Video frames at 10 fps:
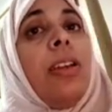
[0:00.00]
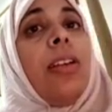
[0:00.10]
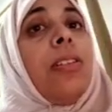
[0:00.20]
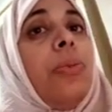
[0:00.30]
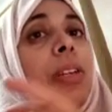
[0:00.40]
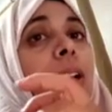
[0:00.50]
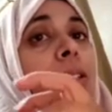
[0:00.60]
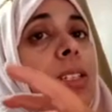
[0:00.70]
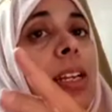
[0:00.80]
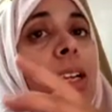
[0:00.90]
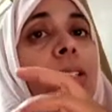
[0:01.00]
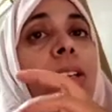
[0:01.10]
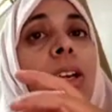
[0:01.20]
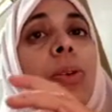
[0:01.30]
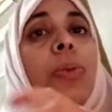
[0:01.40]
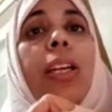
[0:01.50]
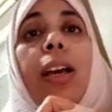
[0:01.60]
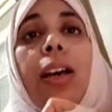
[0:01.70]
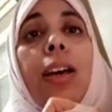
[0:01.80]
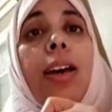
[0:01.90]
So we select, we
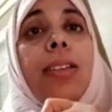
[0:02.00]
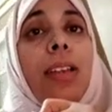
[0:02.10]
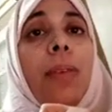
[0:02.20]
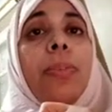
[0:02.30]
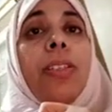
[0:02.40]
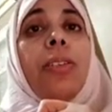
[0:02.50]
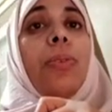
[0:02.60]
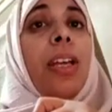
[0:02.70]
adapt, we